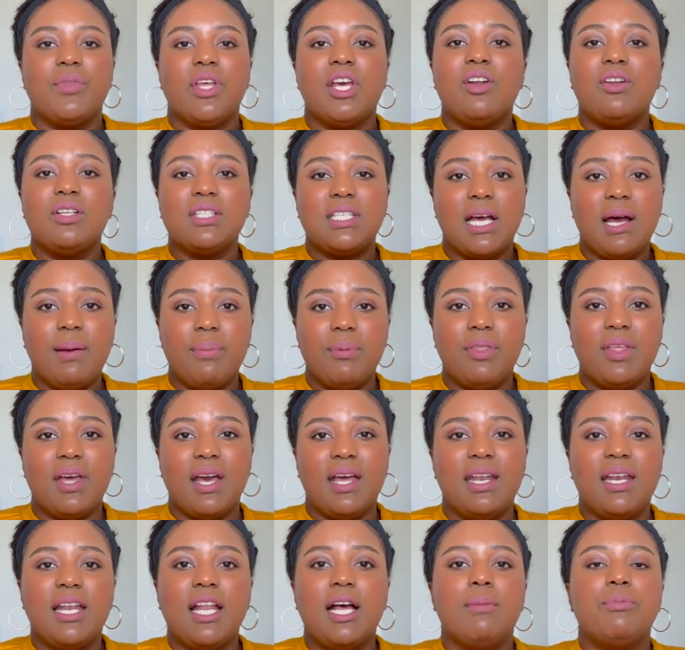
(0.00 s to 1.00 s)
And on top of
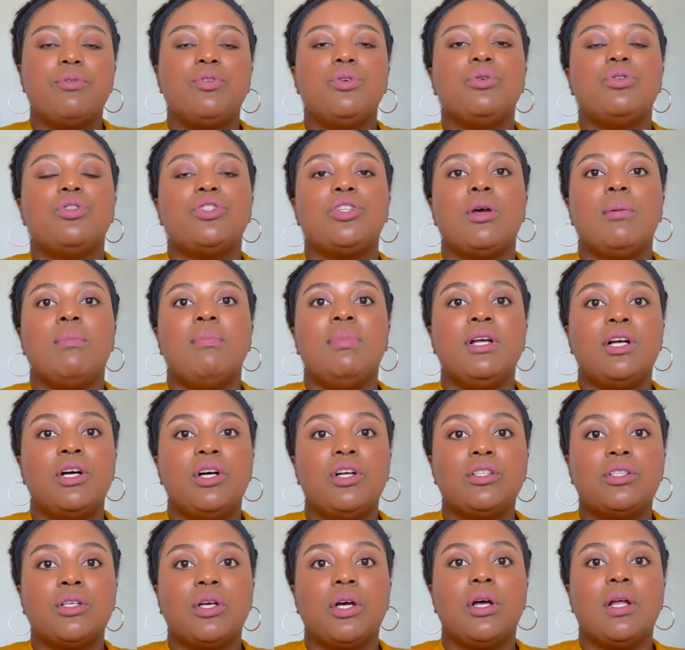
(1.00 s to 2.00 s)
that, it helps you to
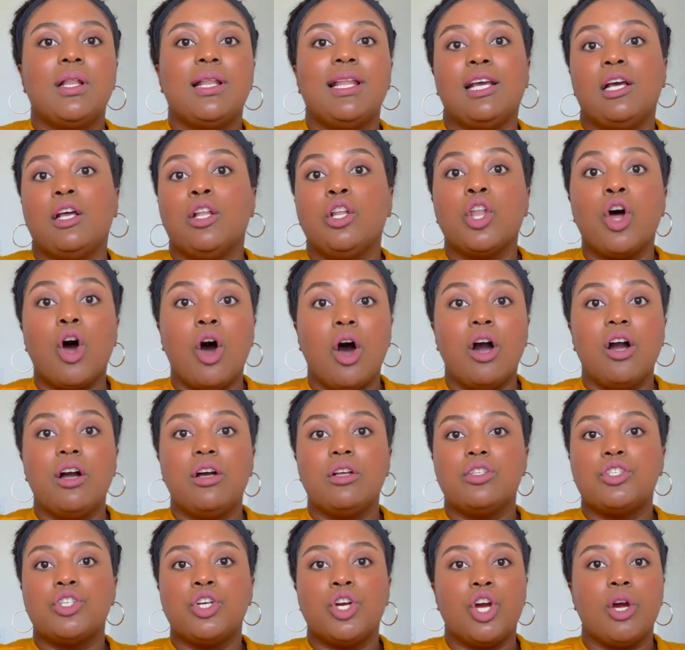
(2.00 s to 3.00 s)
build like
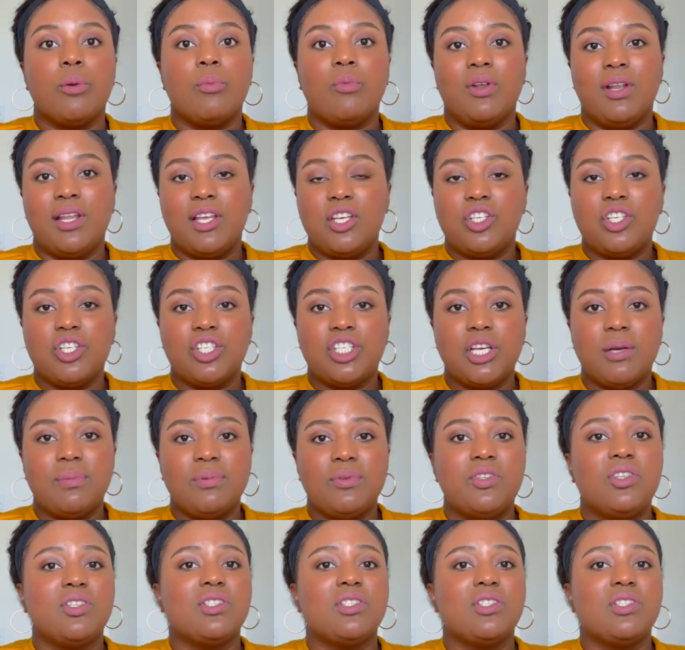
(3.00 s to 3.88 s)
long-term relationships.